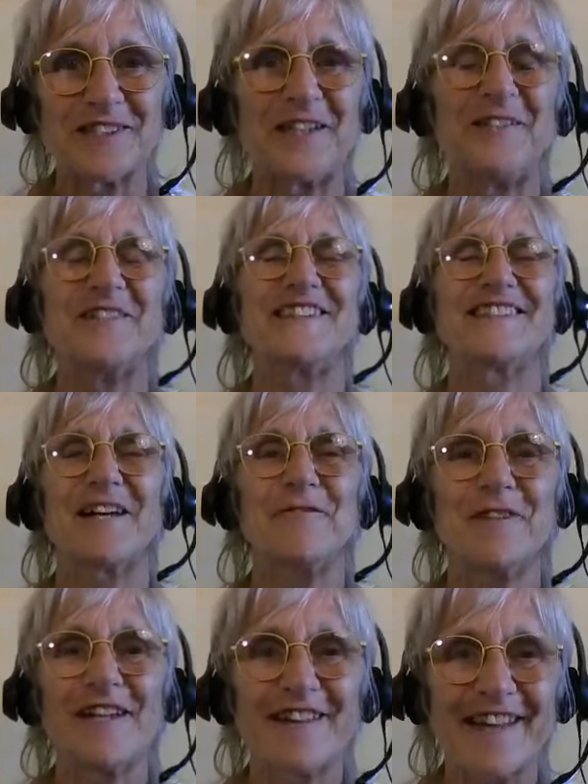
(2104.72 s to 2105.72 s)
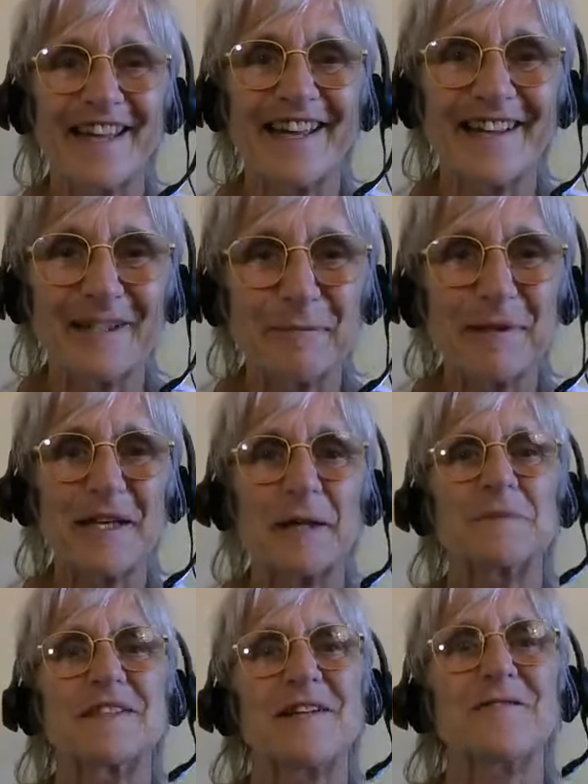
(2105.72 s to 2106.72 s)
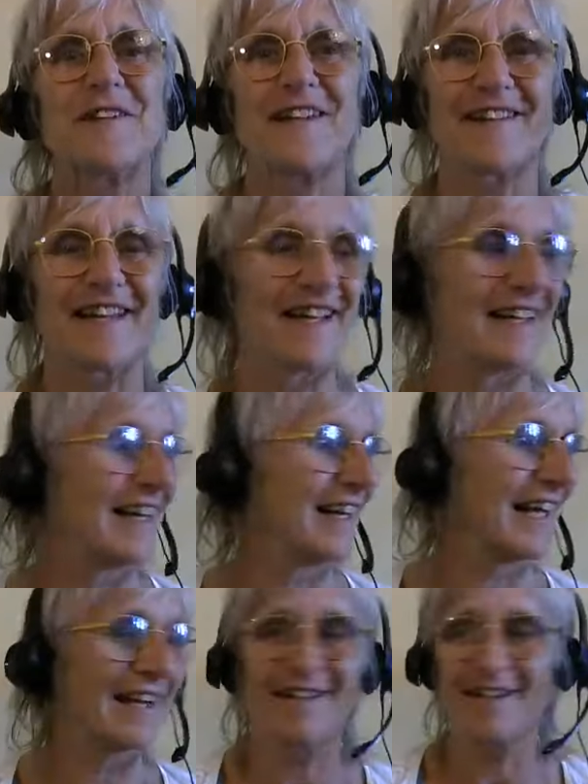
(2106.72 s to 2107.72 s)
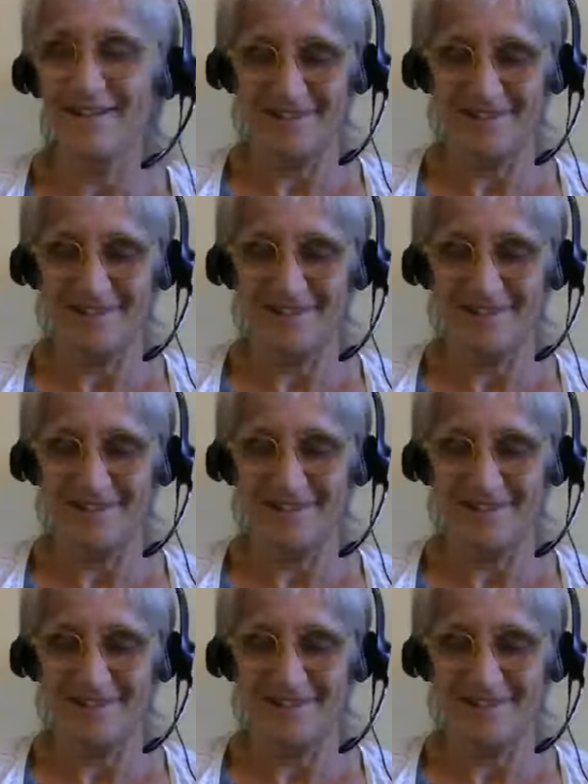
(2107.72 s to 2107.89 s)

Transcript: so it's everything it becomes everything and then